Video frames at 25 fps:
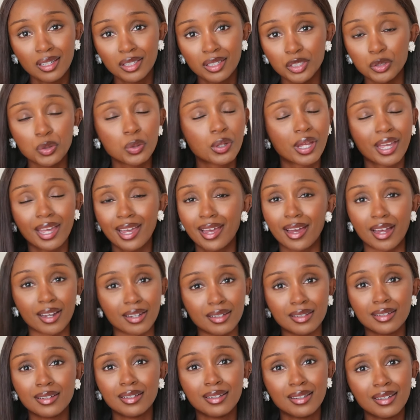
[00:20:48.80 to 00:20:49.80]
You
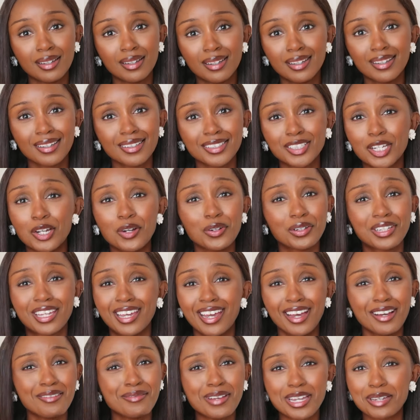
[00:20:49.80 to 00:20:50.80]
can't
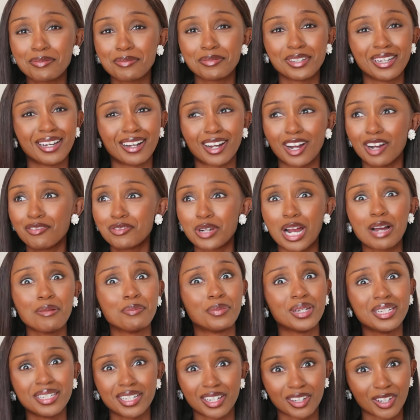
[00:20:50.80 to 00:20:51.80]
make me uncomfortable.
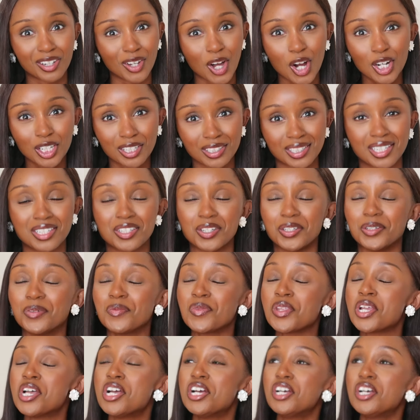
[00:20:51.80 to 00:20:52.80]
I've been here longer than you.
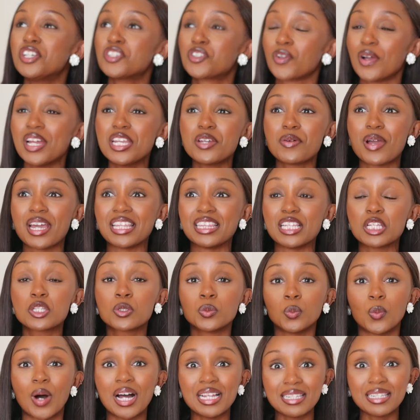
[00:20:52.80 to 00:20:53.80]
So anyway,
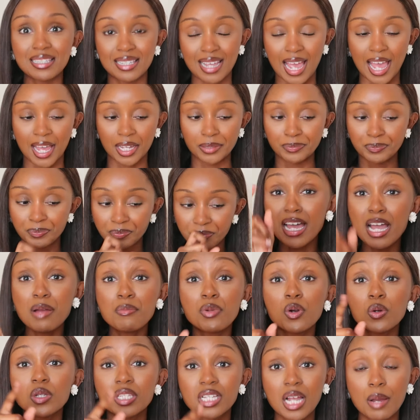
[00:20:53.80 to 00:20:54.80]
this one day,
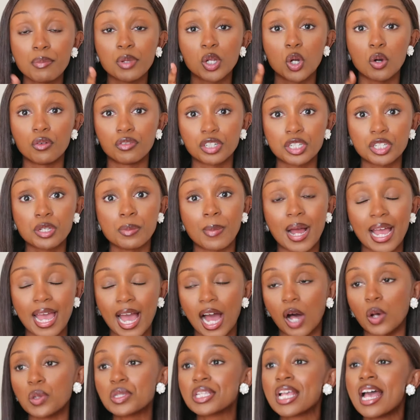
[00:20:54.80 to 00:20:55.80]
Amber was coming over to my
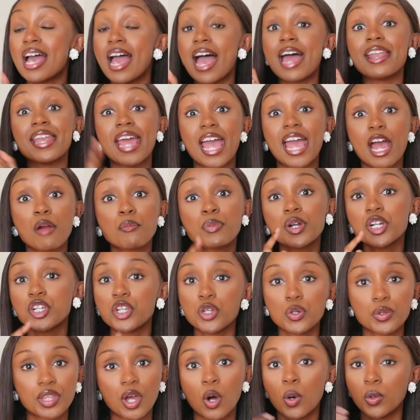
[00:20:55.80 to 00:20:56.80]
house and Amber
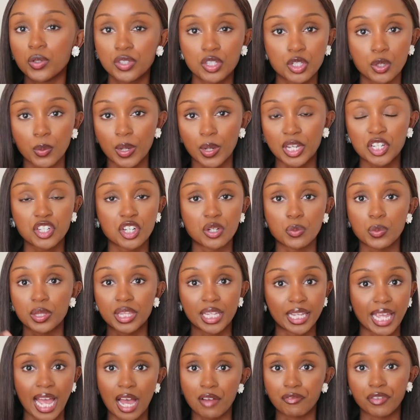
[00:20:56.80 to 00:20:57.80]
knew the whole situation with
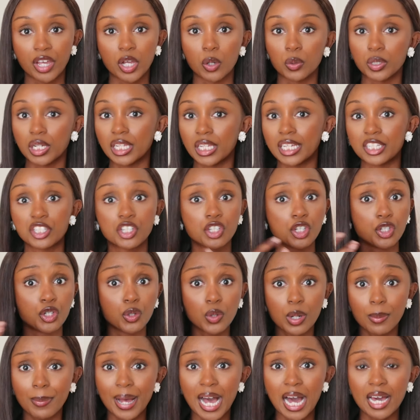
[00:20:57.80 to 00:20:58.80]
the cafe owner. Like, she
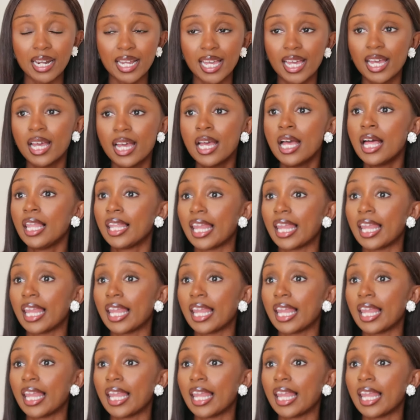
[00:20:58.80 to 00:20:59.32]
knew about it.